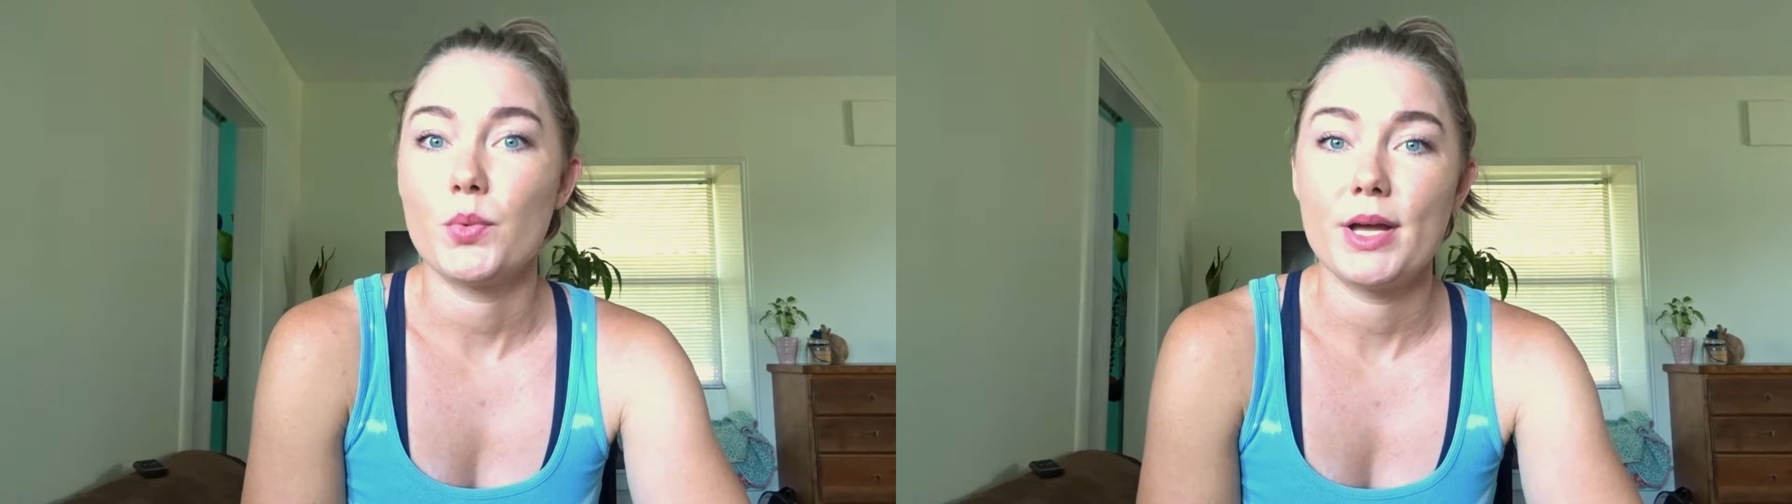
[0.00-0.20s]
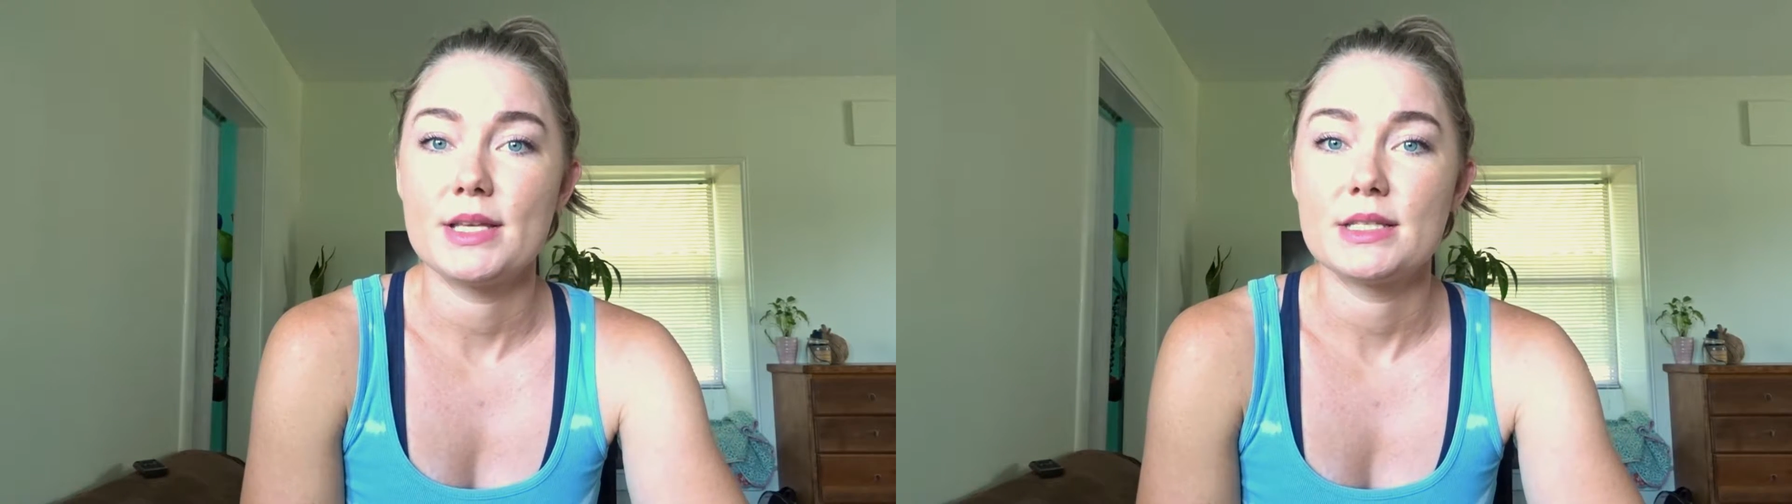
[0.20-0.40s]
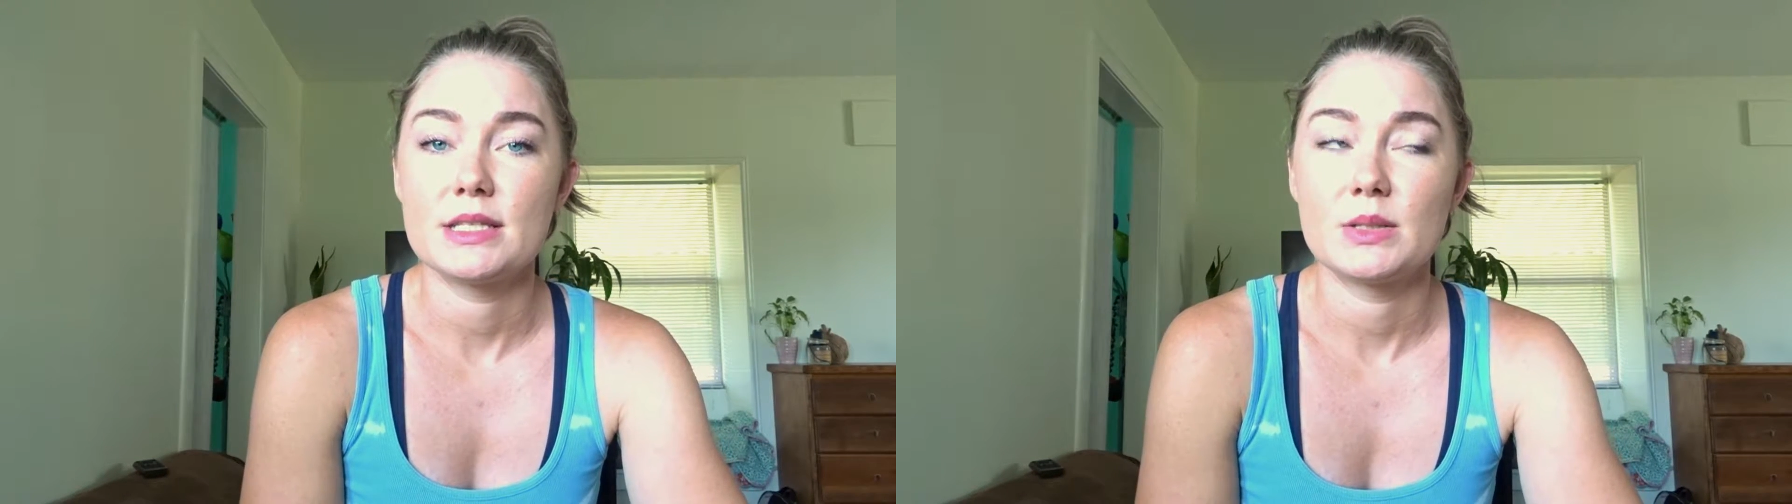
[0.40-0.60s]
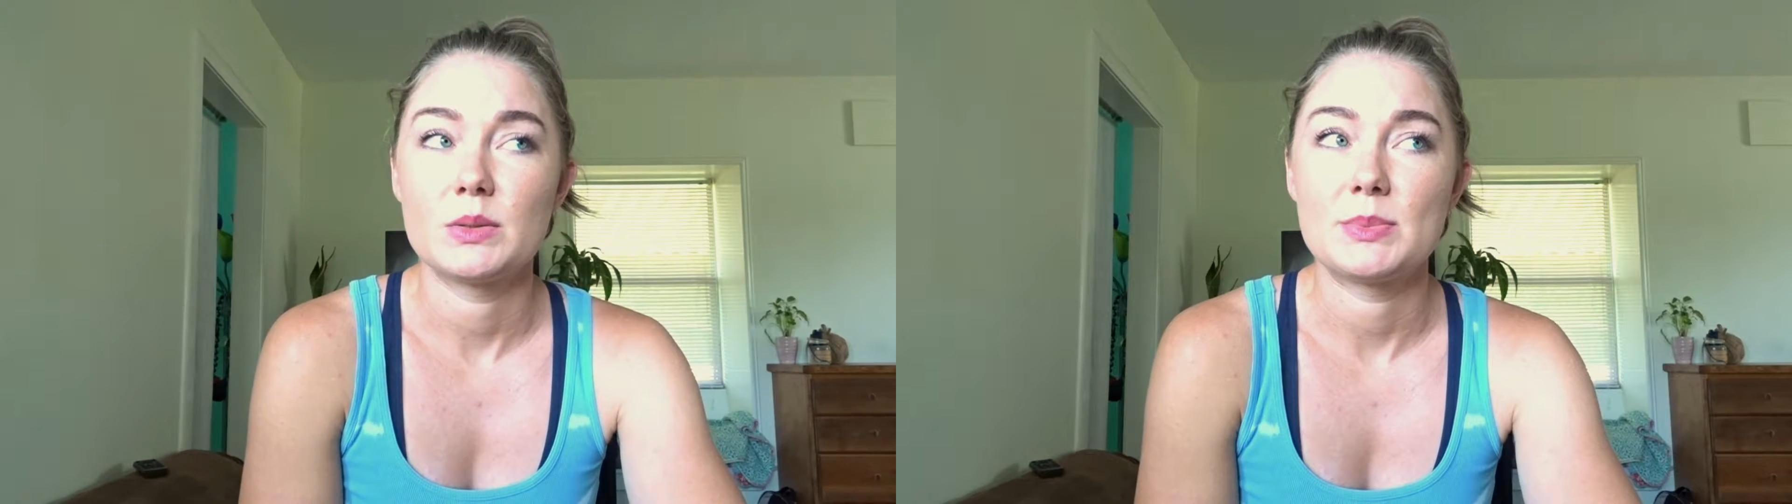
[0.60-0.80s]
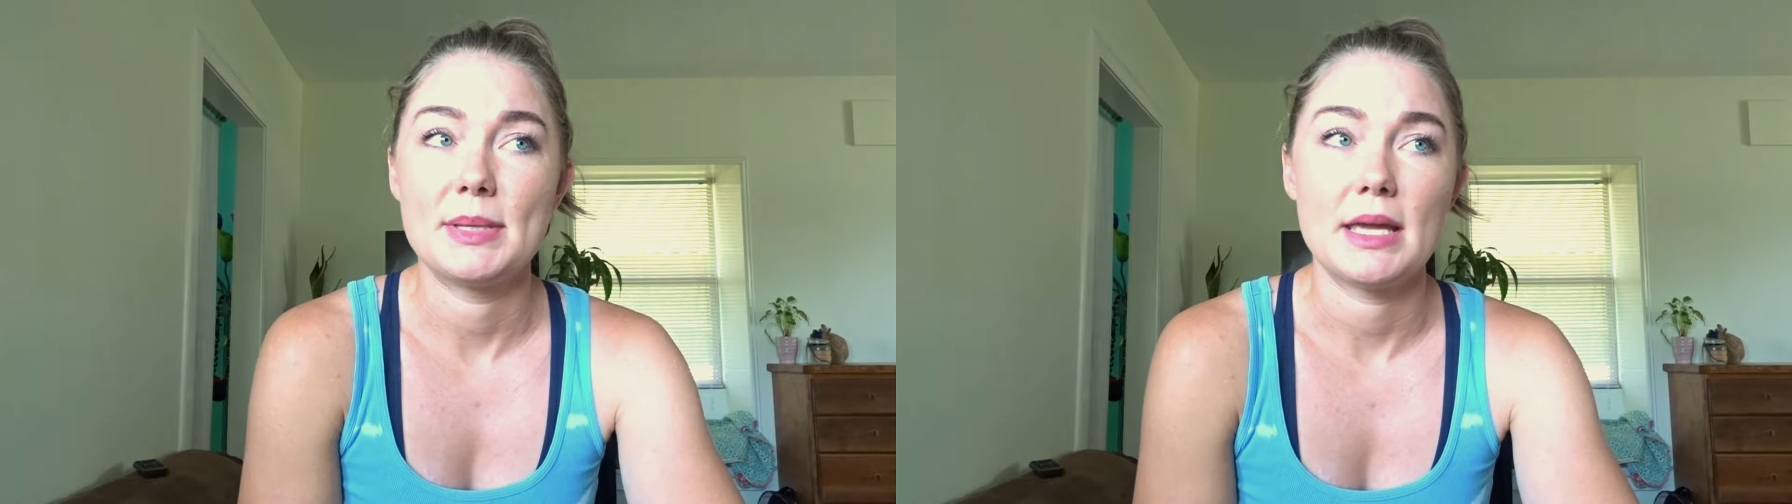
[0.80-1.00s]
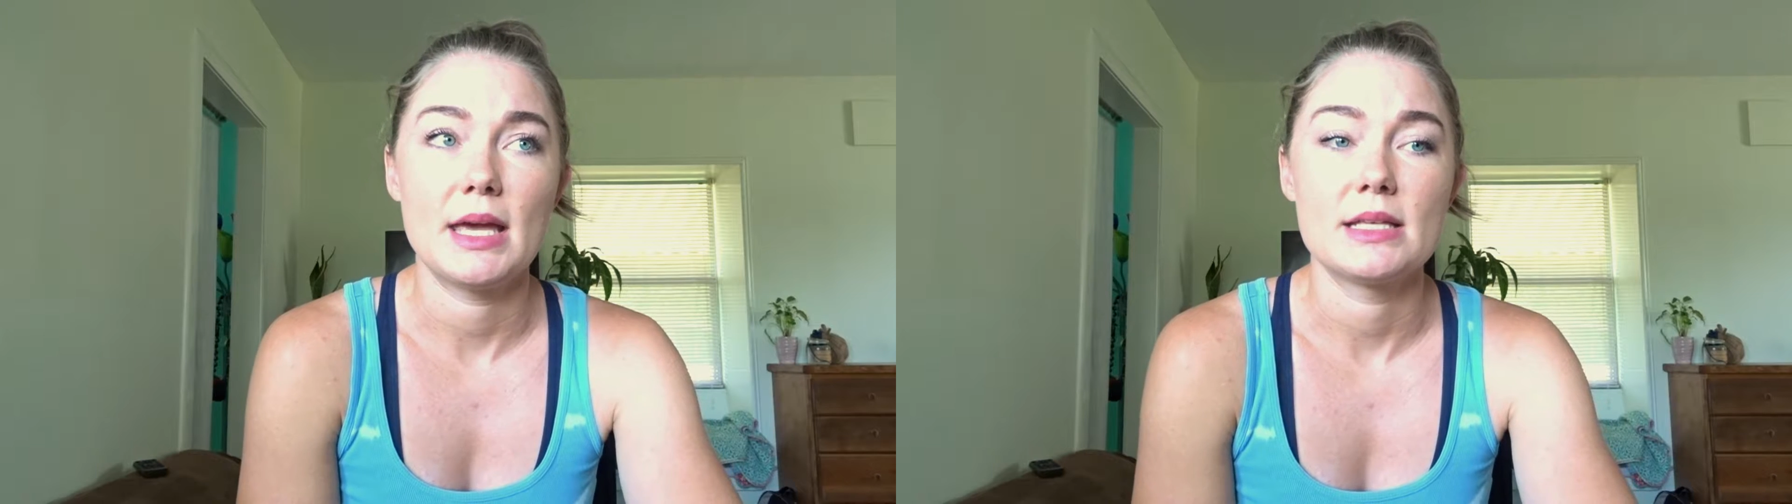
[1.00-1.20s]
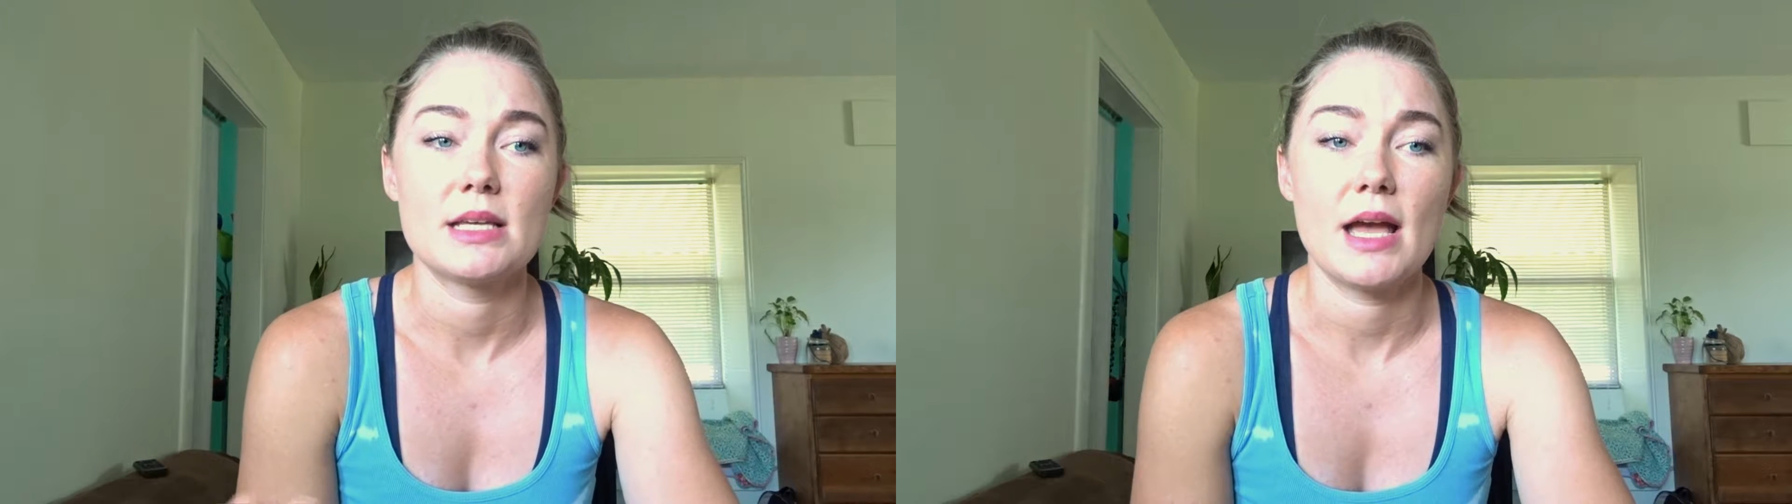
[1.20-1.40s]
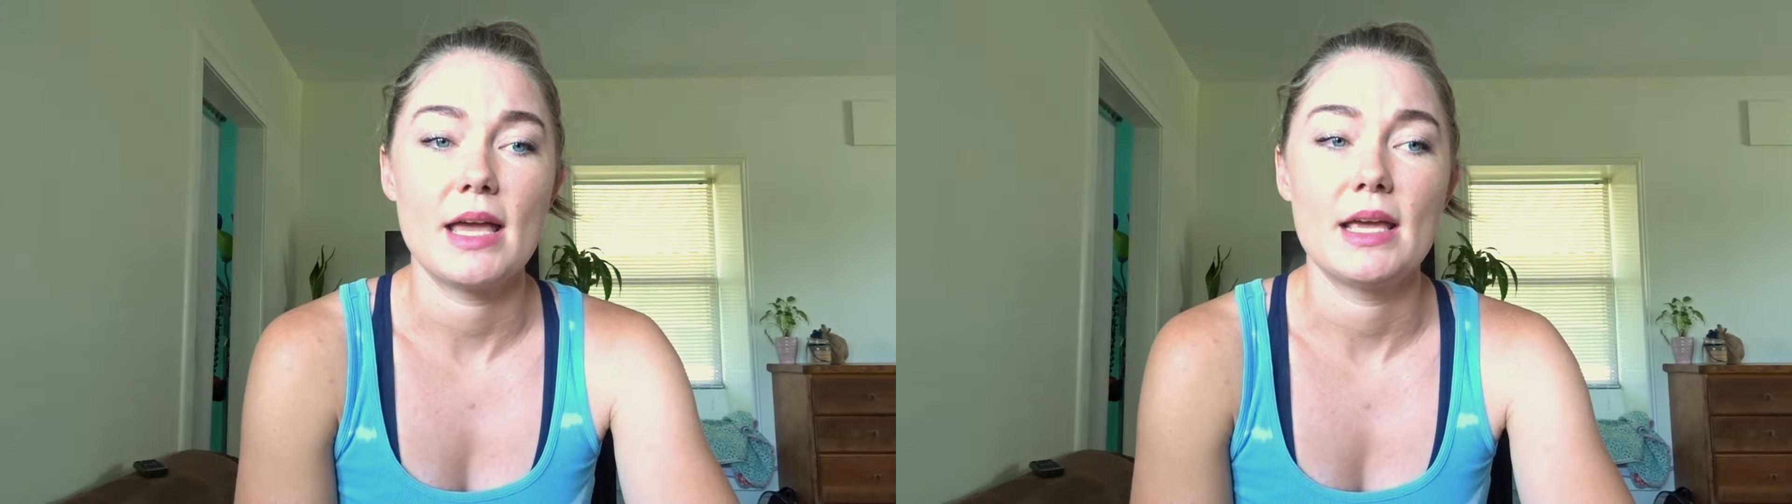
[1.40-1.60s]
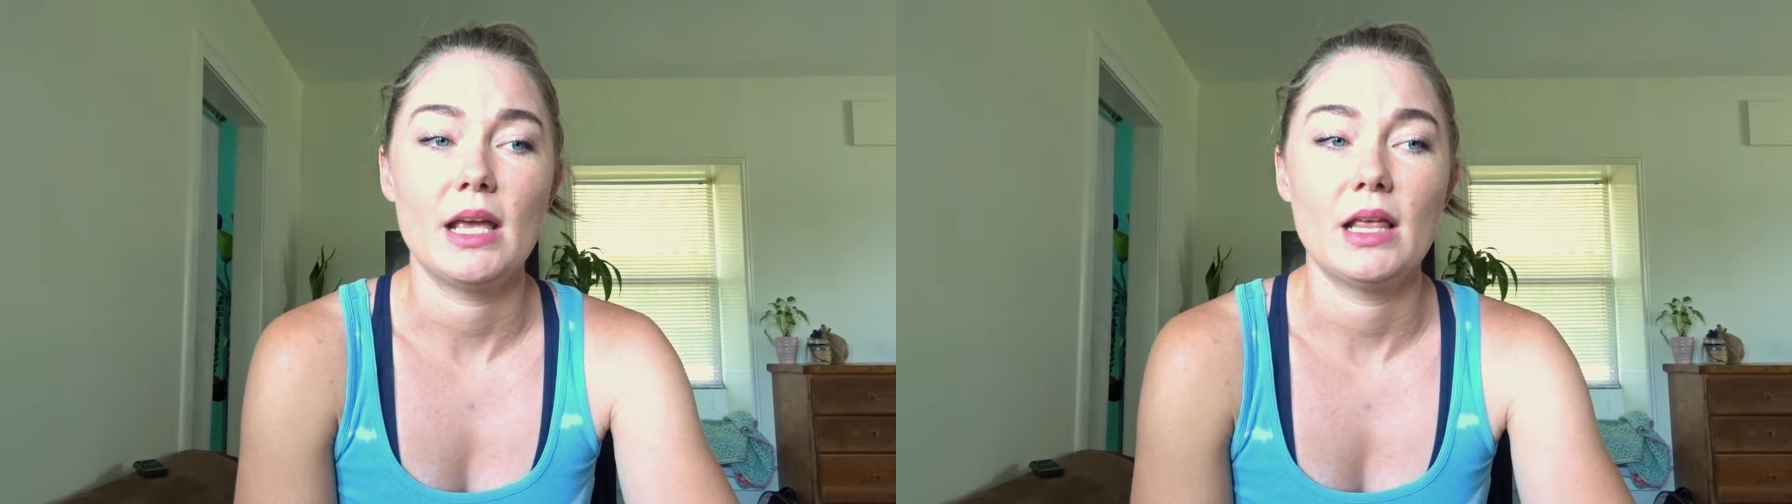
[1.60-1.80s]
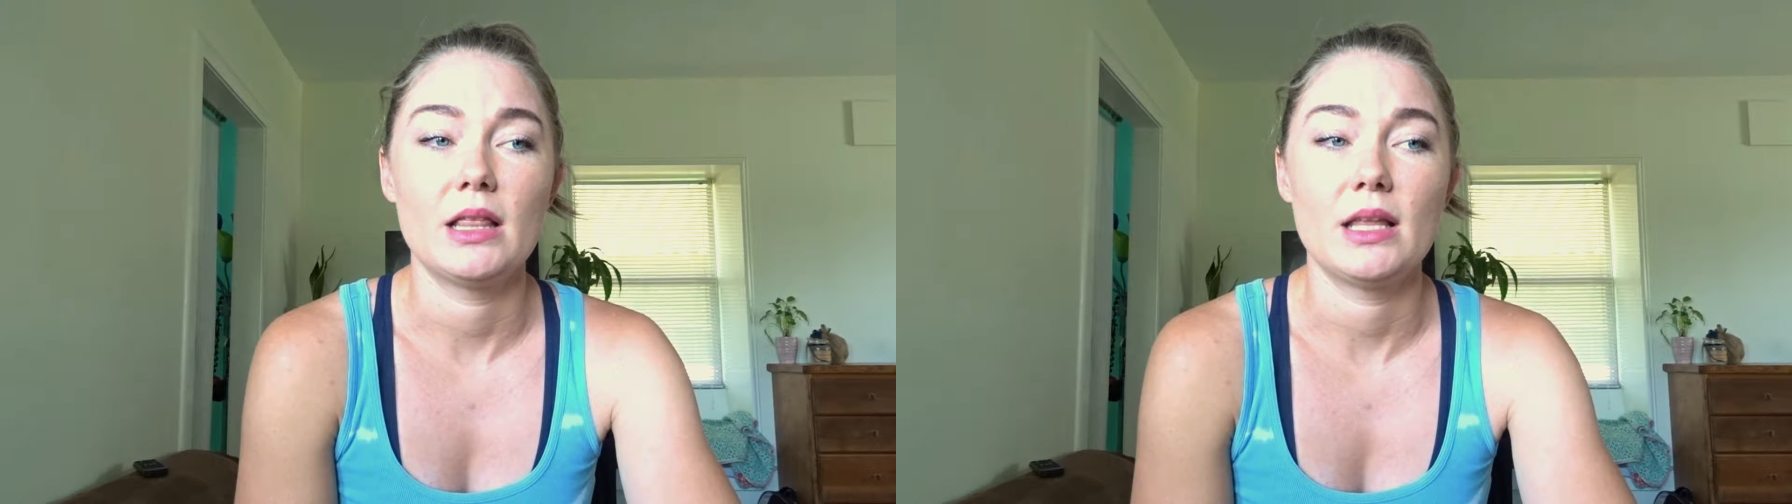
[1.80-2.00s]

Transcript: was because I